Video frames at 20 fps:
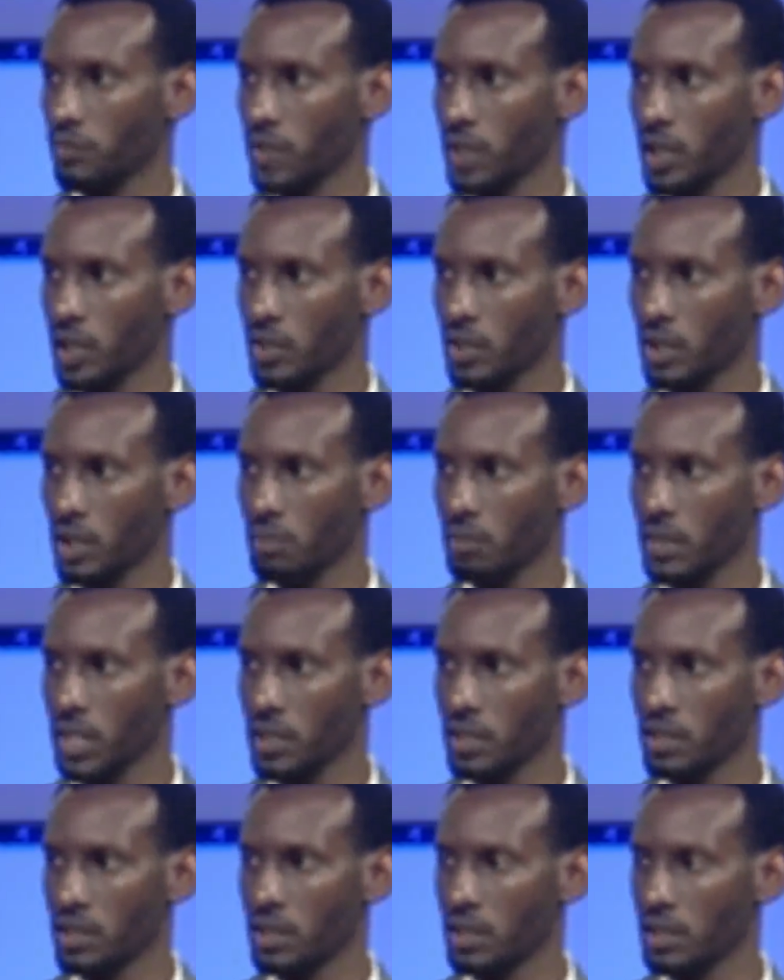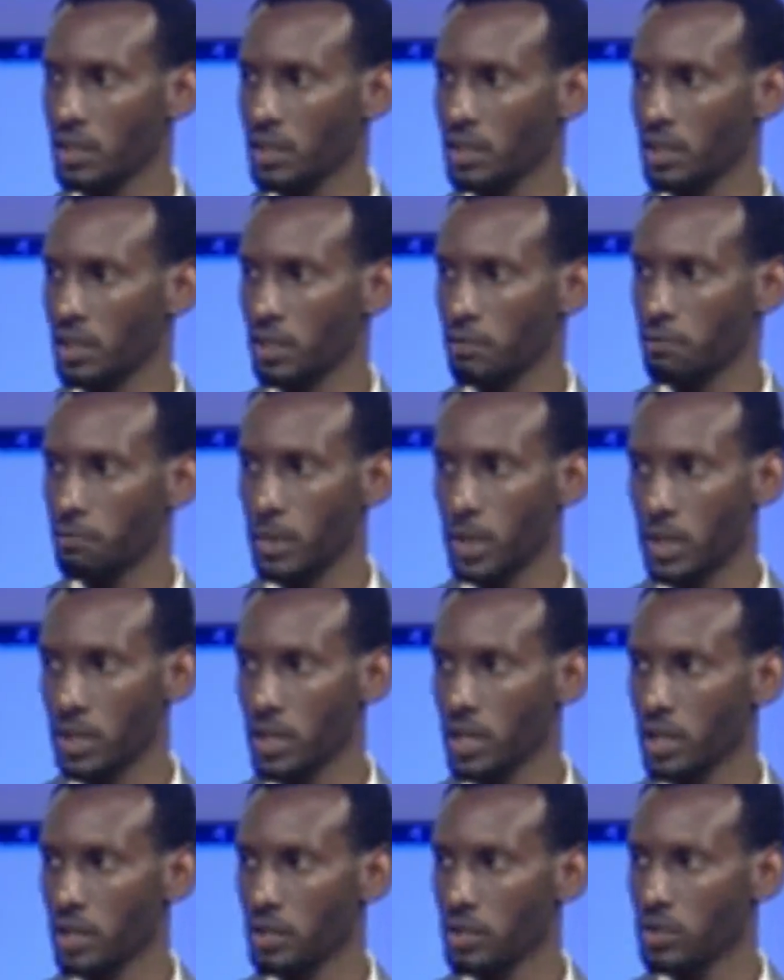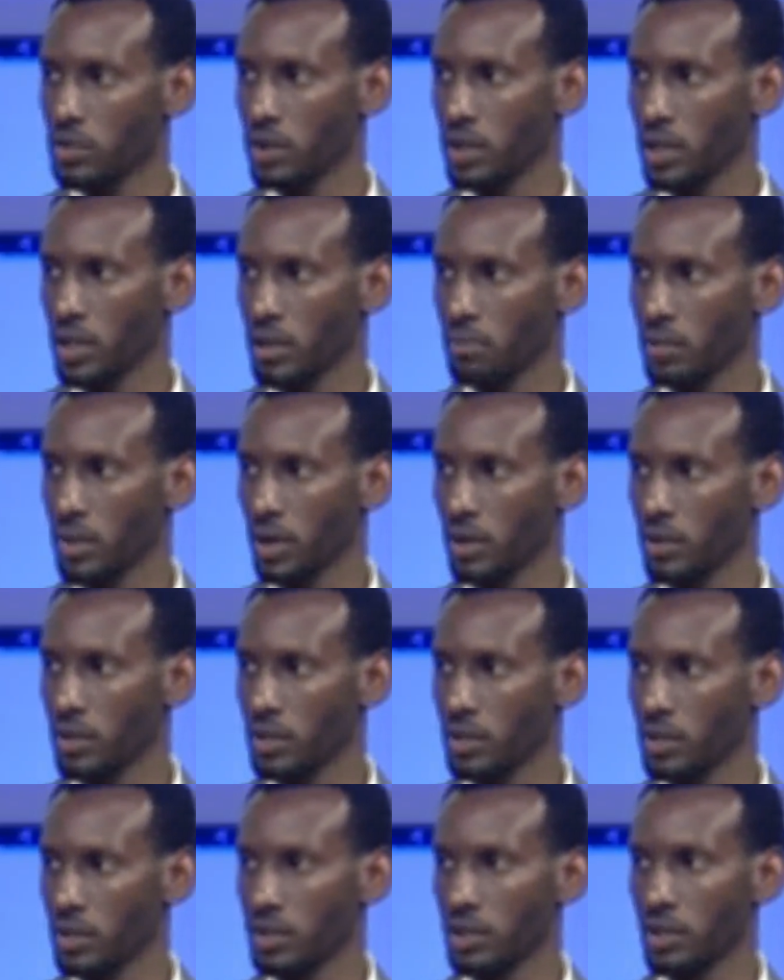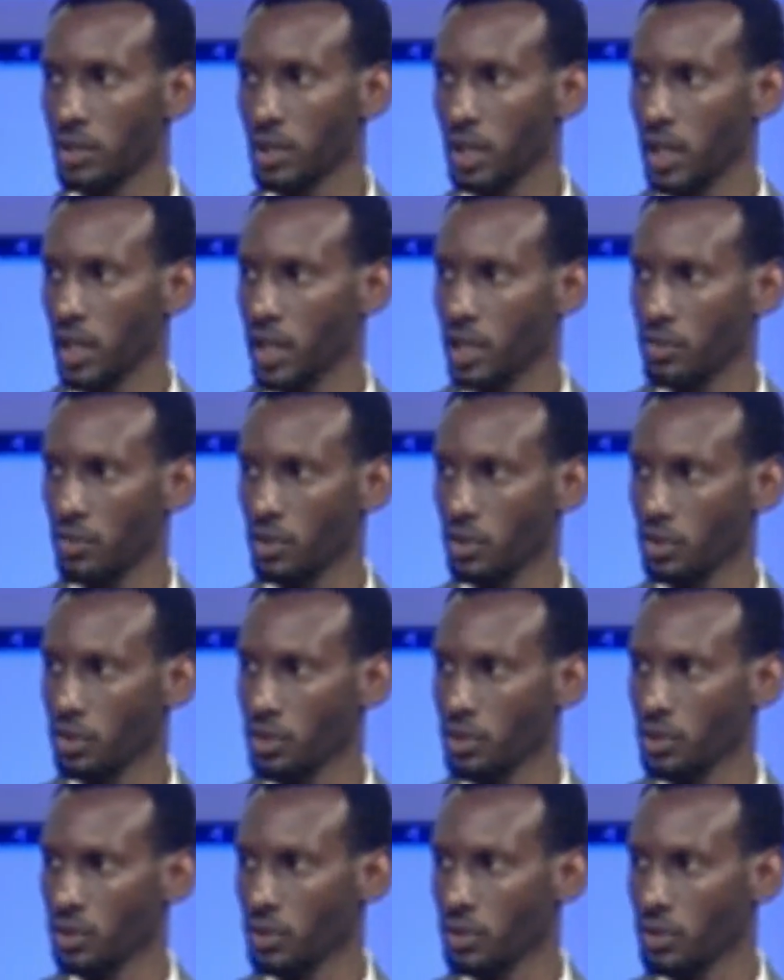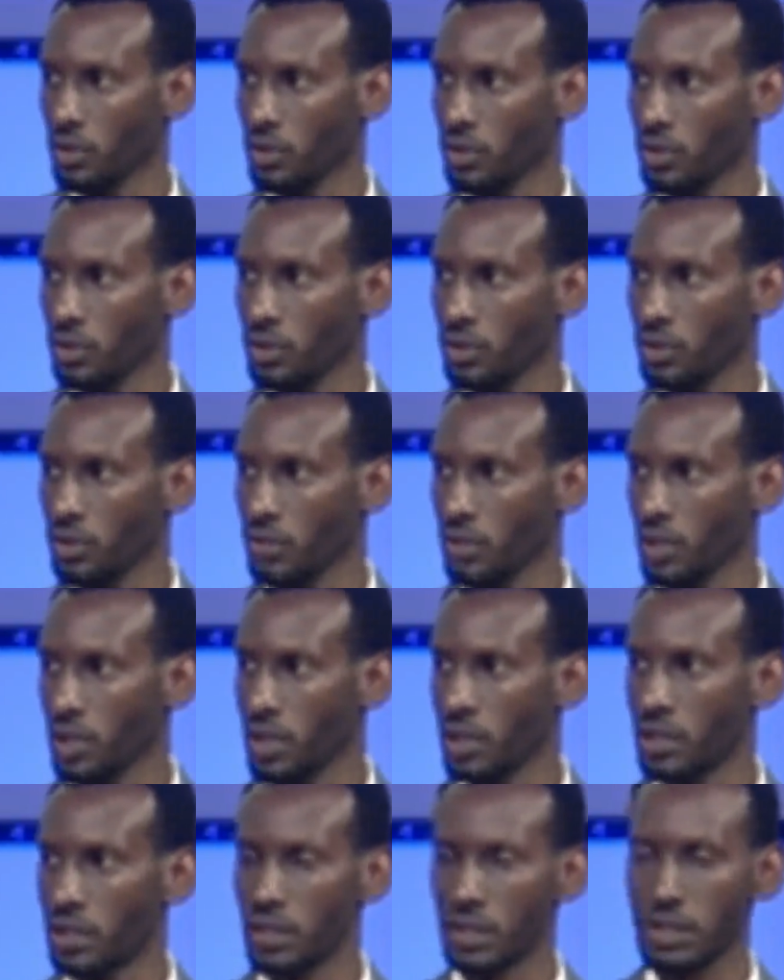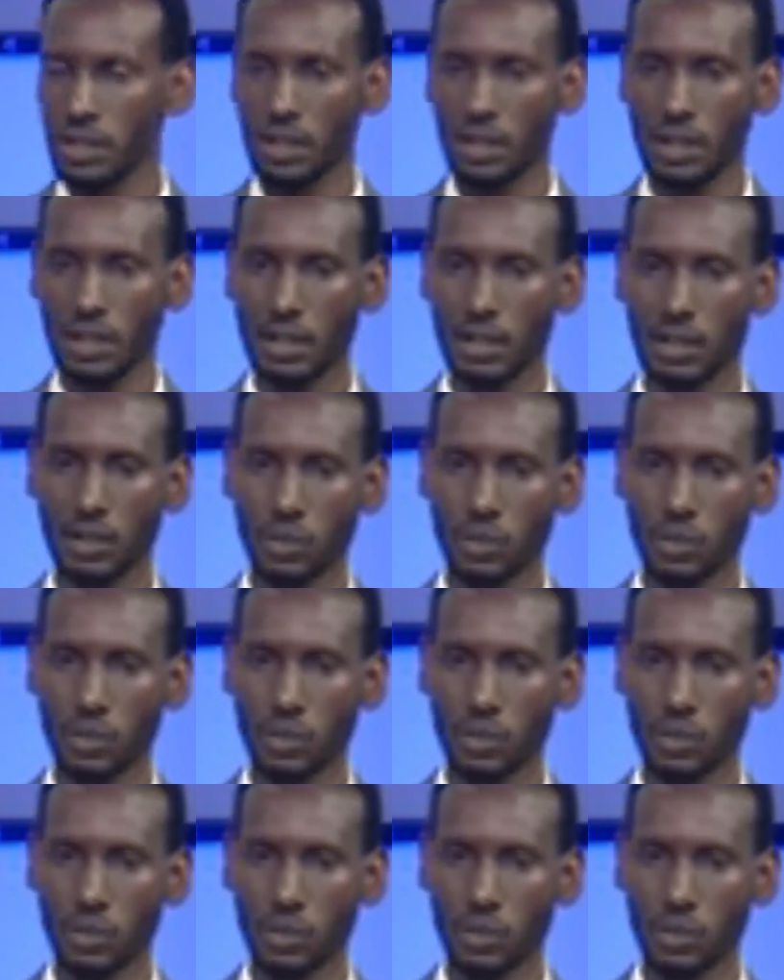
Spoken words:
And so it makes it easy if Bernard is talking about a hydrological zone, right? And he